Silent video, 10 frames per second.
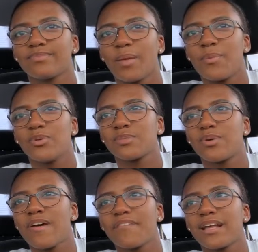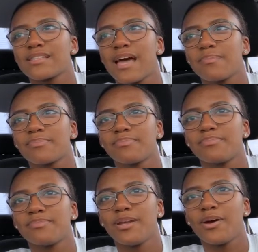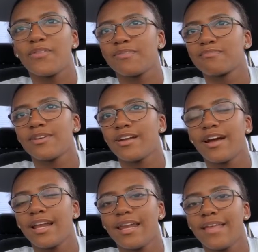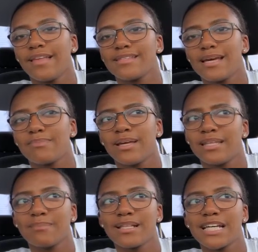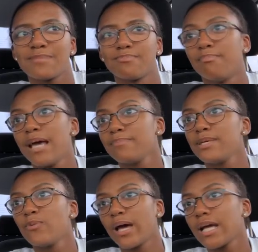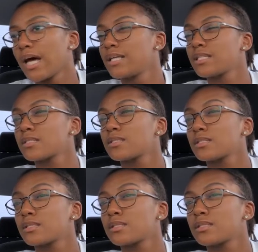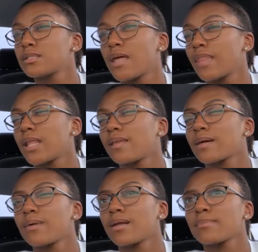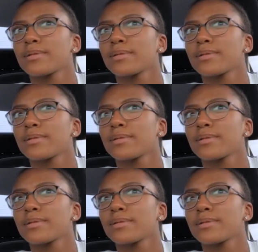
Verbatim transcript: I mean, what's the point of having a type, you know, if you're not gonna date that type? I think my type might be white guys, now that I think about it.